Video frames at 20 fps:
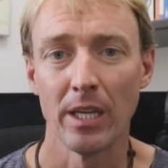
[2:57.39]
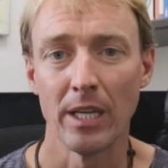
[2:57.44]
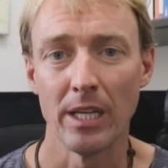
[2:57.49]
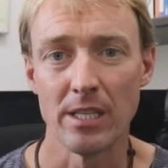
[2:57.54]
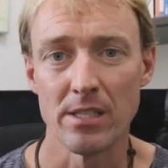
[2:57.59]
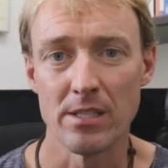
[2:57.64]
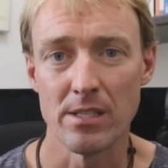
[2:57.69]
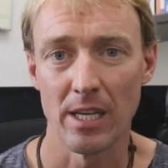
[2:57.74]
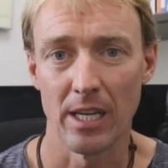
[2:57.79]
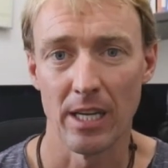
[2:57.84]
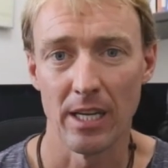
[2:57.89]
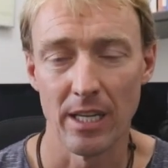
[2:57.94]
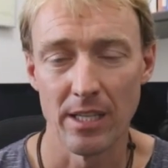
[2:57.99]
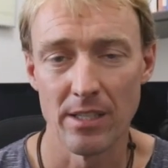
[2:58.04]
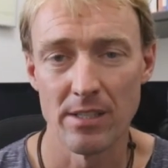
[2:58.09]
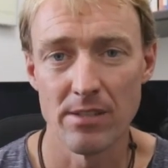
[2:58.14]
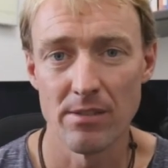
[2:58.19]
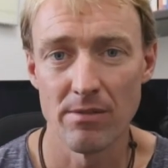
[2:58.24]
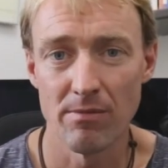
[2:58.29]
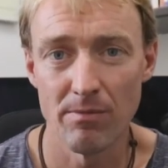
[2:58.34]
It's uh,
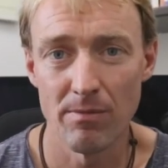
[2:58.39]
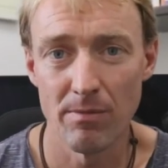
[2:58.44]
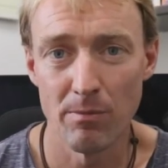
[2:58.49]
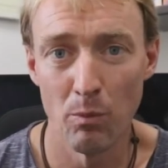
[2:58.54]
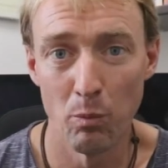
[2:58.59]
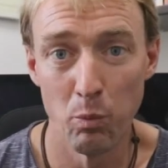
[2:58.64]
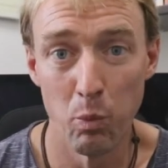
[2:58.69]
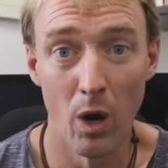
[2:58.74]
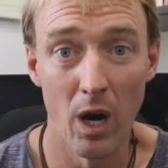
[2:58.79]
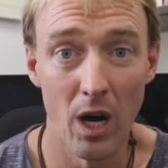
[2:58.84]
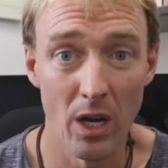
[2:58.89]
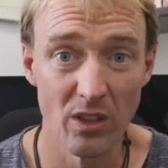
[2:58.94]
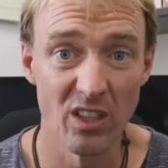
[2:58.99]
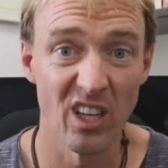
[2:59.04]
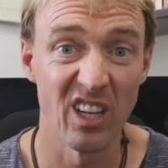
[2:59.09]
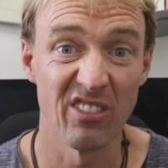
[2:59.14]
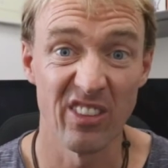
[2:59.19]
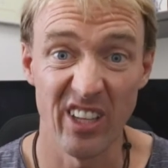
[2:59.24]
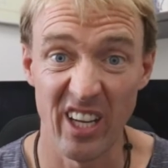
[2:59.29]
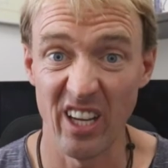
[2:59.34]
it's
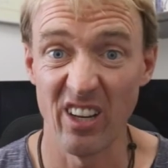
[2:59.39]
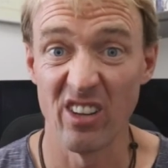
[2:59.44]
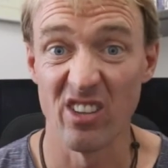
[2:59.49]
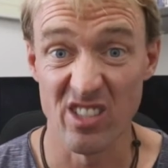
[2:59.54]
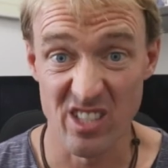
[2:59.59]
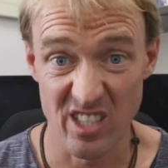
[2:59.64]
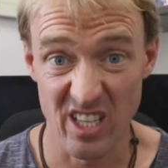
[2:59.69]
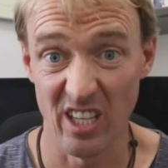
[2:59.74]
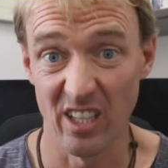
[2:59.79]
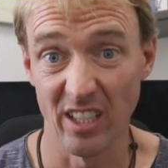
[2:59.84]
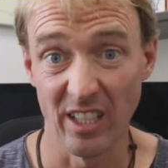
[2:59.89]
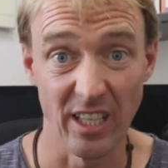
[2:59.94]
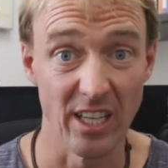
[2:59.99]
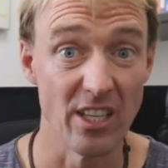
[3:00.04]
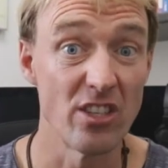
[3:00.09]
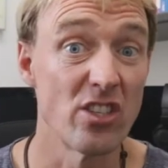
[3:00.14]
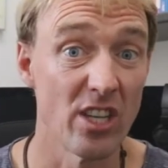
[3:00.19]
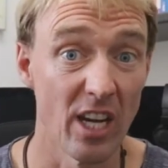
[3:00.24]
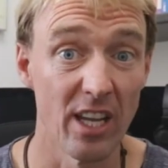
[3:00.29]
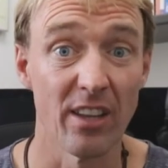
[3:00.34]
wildlife is telling
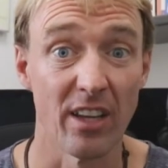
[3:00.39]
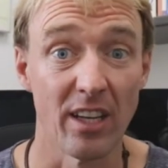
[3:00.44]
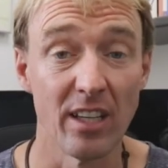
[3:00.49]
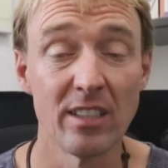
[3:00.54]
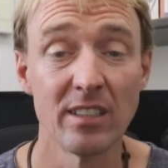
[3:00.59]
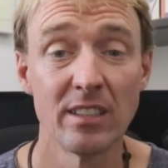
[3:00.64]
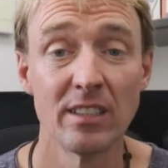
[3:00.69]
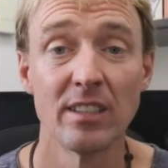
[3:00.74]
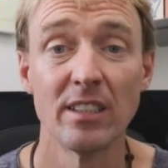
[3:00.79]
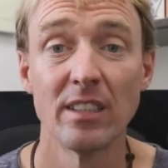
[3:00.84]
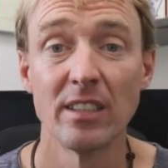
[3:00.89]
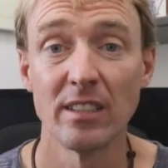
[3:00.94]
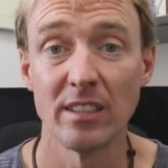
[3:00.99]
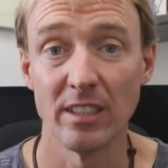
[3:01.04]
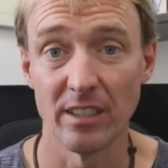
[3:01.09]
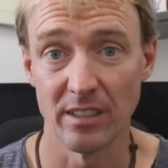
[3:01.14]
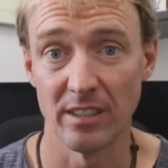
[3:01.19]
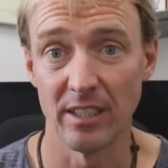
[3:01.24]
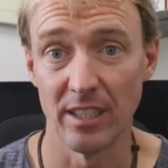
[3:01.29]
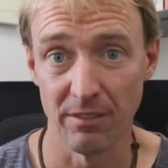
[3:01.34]
each other
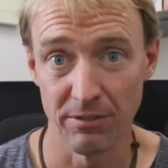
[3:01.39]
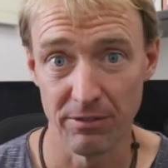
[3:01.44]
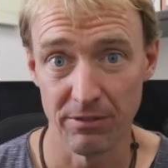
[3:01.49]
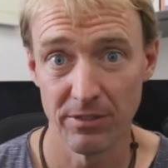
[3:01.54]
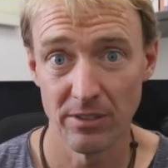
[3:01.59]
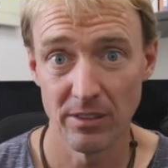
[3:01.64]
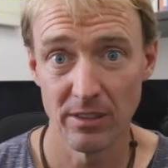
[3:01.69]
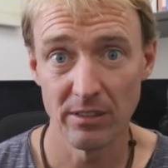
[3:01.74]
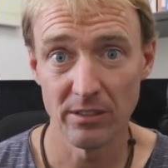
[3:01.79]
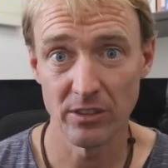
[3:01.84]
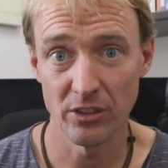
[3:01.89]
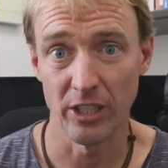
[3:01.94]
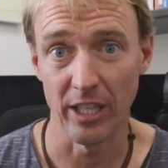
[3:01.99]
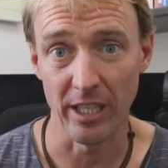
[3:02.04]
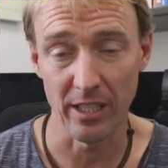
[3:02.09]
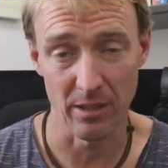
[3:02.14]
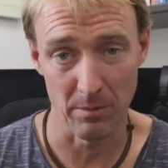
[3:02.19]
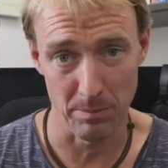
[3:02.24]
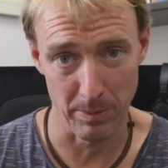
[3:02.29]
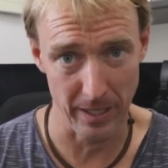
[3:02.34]
that they've
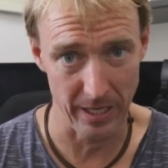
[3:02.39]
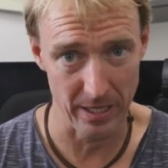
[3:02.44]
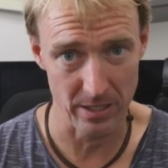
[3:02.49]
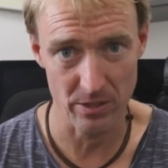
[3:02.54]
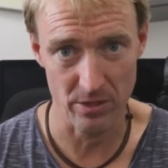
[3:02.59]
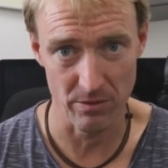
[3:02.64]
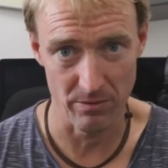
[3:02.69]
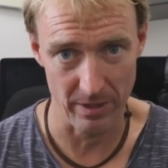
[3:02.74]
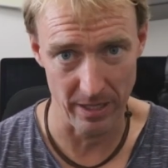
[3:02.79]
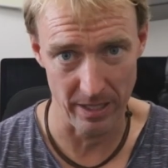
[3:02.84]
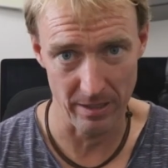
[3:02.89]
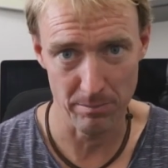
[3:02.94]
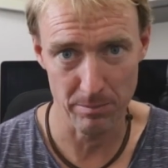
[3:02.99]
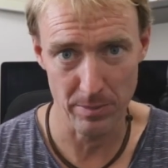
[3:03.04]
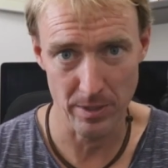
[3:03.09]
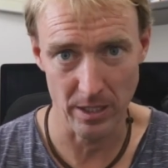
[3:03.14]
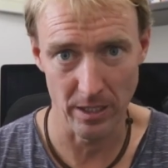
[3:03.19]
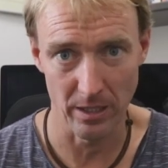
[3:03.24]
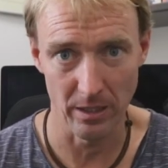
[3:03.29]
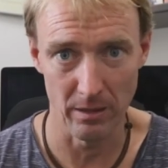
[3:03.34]
checked the pouch of that
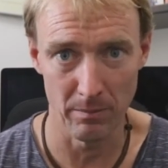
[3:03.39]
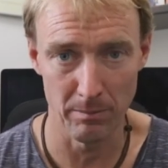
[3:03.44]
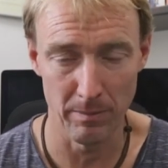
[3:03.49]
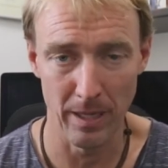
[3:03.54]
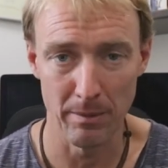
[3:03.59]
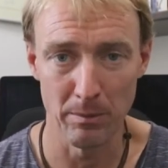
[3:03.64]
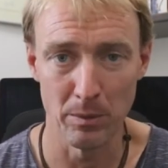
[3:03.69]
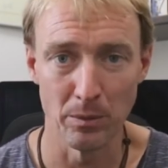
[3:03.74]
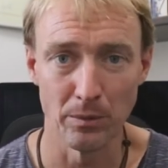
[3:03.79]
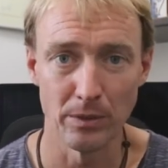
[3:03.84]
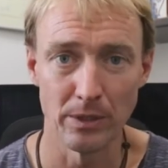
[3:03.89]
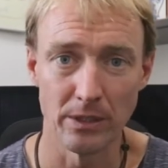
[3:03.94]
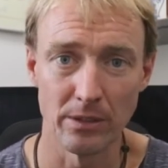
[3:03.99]
particular mammal,